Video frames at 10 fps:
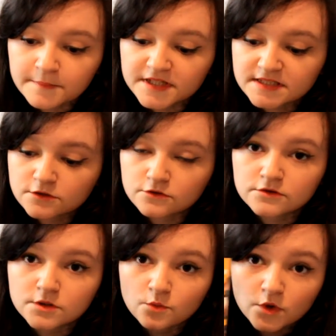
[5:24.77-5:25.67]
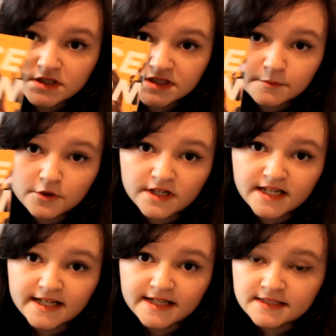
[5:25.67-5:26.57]
But it's called Once Upon a
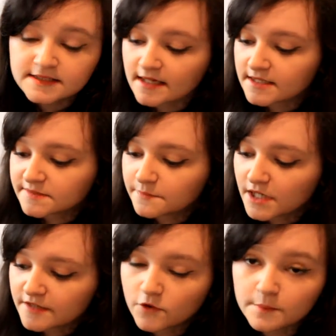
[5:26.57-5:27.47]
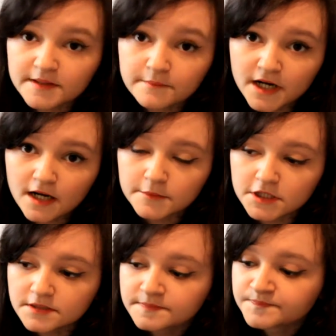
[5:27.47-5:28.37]
Kiss, and it's by Robin
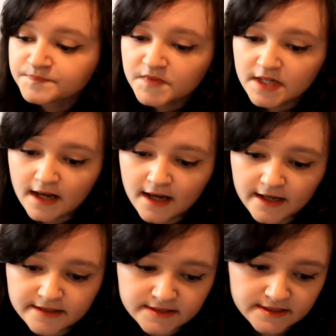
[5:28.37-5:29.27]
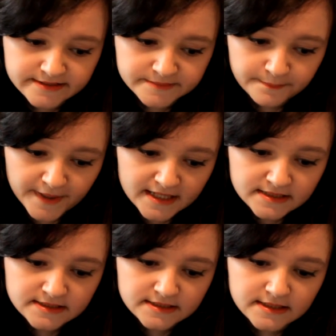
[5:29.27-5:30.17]
Palmer, and it's
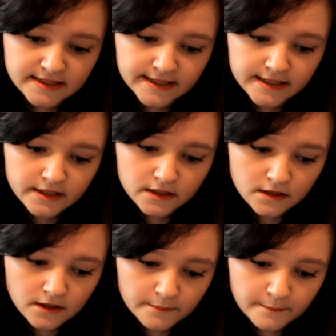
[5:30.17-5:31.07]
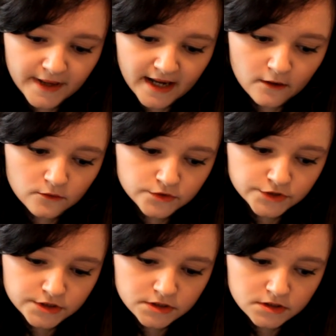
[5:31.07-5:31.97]
basically
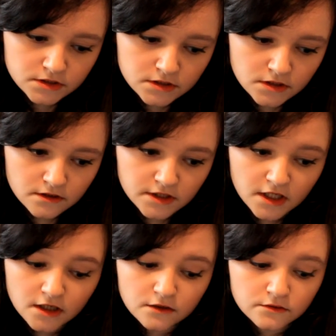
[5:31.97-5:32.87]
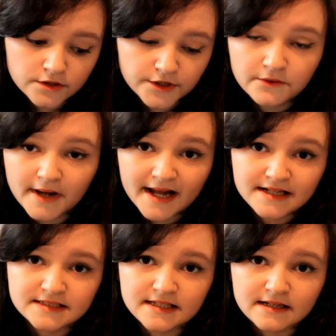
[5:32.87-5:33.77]
about a girl who
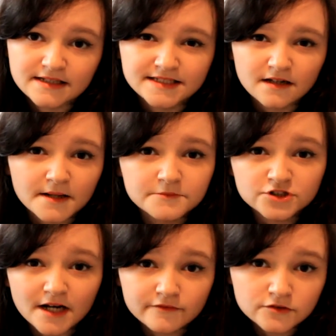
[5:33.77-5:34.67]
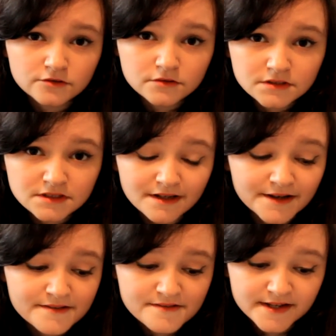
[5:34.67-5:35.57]
accidentally time travels,
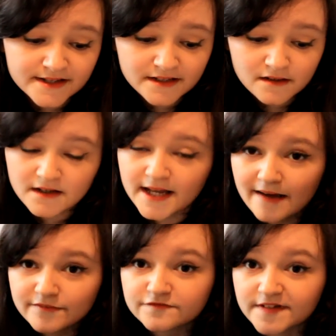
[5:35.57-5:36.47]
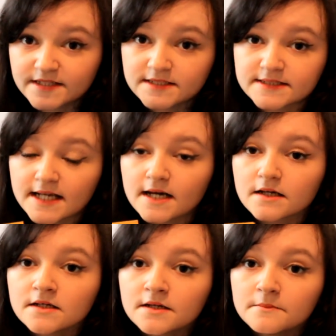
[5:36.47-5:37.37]
I think. I haven't read this yet,
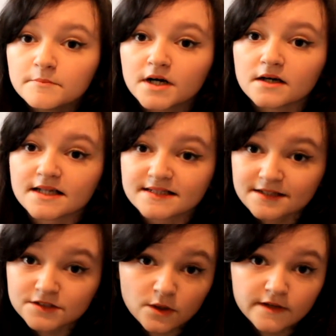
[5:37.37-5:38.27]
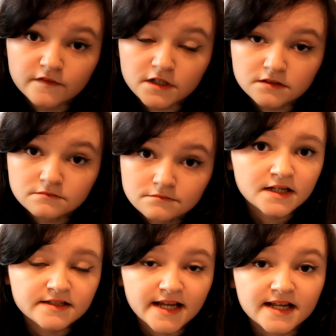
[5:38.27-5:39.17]
but that sounds quite fun.
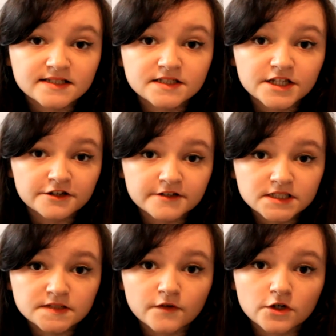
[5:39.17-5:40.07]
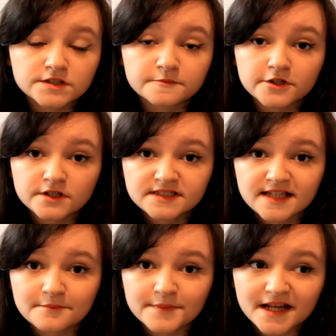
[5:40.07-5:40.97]
Next, Curious Fox Books
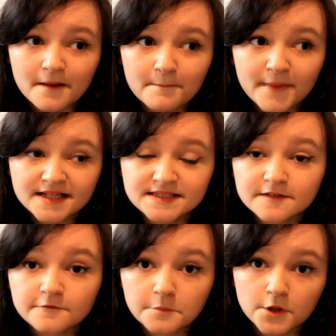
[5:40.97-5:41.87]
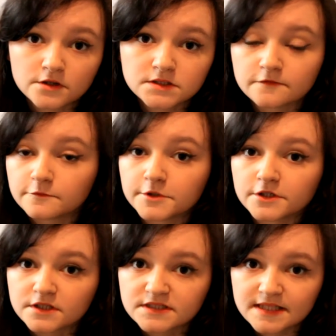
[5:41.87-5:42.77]
sent me a massive box of
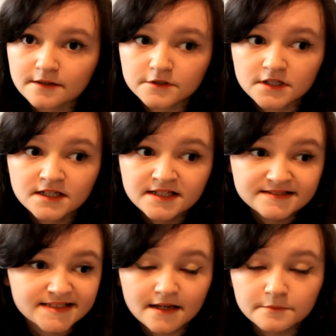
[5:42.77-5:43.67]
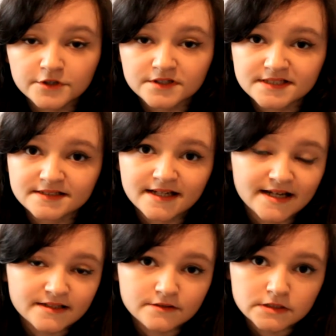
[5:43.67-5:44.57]
books. There were 10 books in
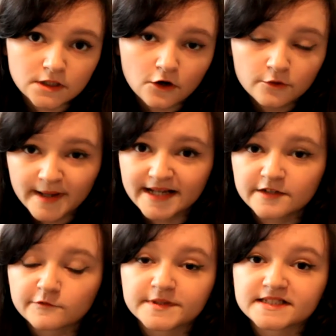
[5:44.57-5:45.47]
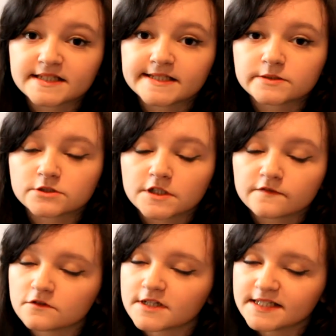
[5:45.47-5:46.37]
there, there was a whole packet of biscuits, which
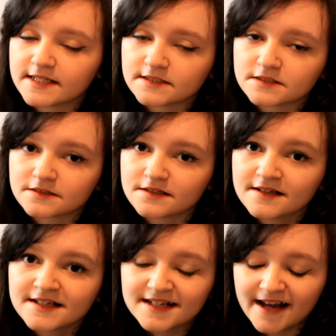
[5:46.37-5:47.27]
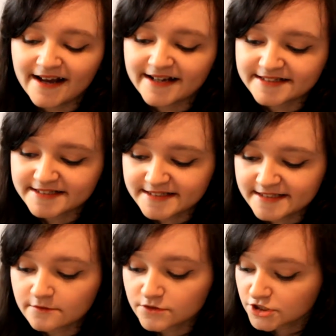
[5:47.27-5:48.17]
I've already eaten, and
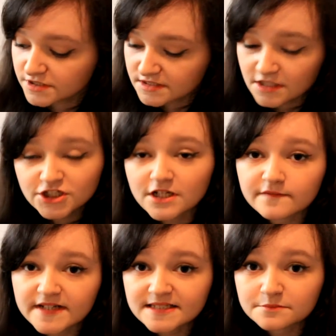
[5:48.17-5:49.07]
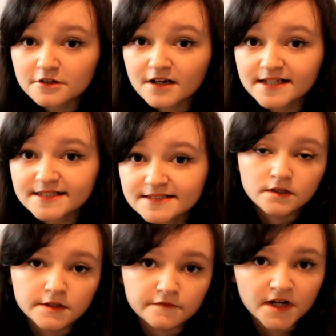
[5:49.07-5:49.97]
it was just such a lovely surprise.
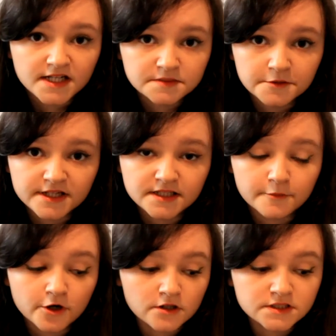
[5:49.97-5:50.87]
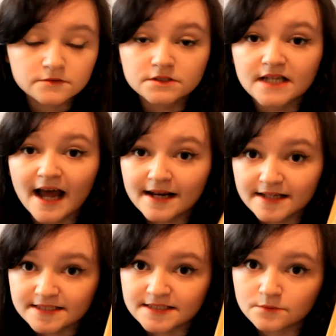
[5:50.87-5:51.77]
The first book in the box was
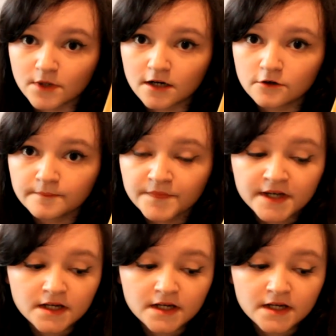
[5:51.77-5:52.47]
Alex as well.